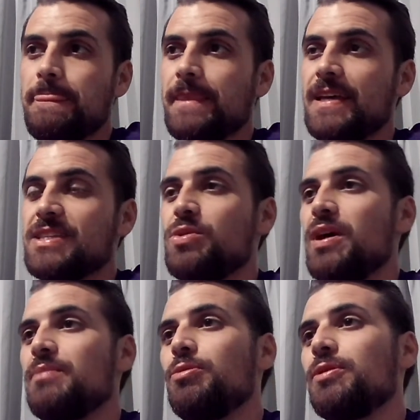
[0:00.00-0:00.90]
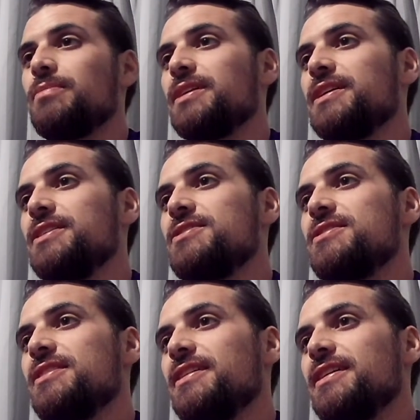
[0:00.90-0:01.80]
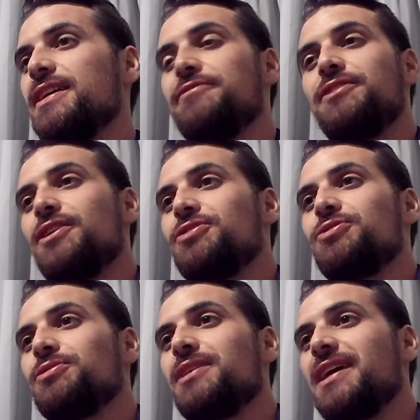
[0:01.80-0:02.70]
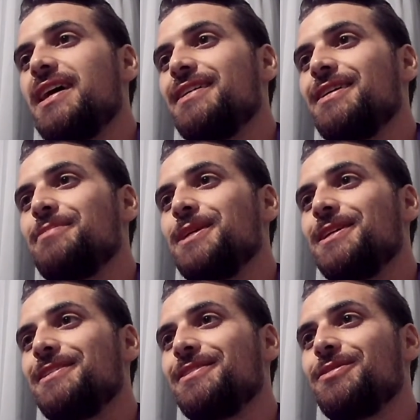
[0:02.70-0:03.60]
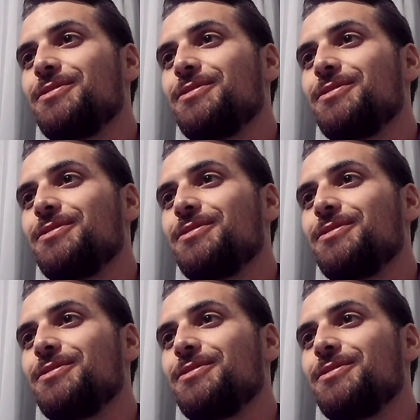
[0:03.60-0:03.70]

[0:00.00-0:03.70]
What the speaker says: It's quite important because if you don't do it right, I mean,